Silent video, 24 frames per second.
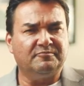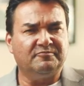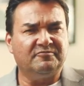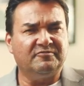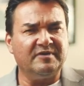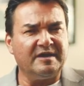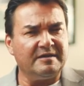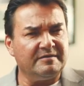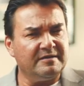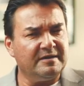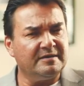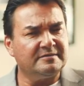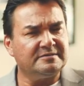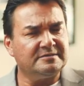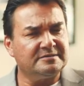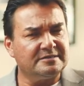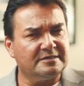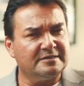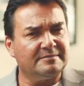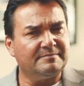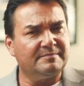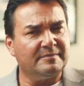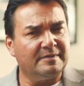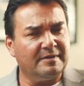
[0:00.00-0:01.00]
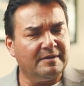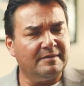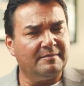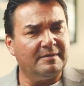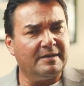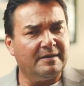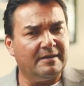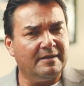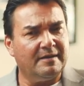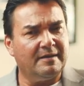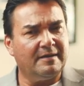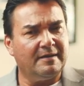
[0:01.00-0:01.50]
found out um,
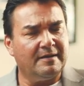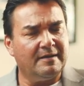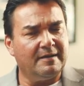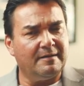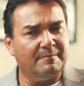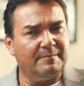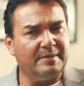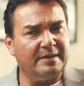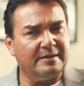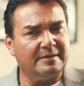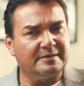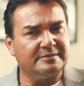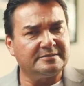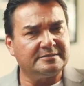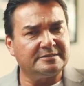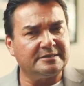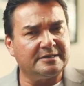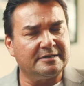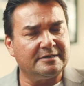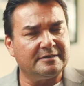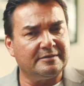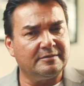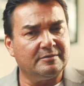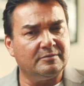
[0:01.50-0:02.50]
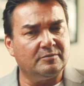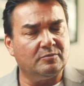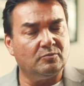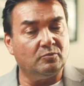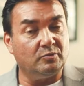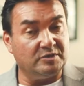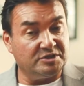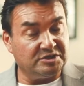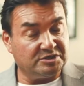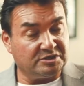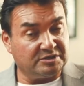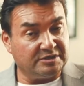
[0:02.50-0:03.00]
uh, about uh,
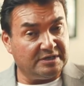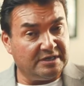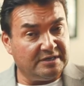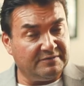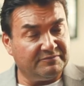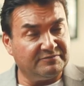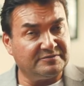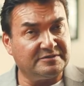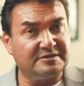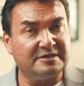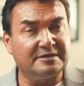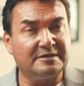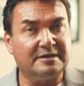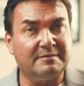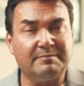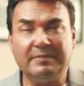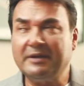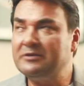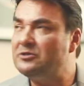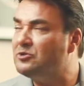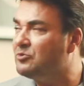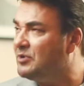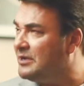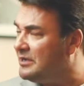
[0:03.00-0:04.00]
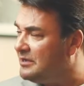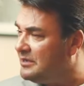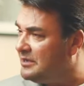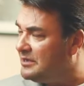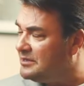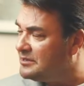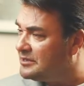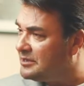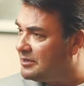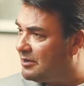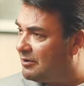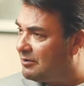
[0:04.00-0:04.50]
witchcraft uh, about 20
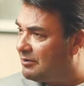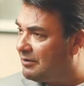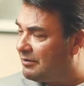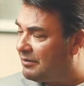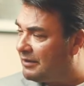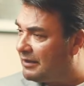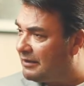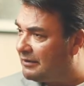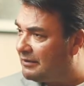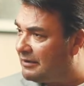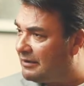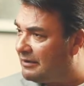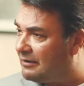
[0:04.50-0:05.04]
years ago, you think?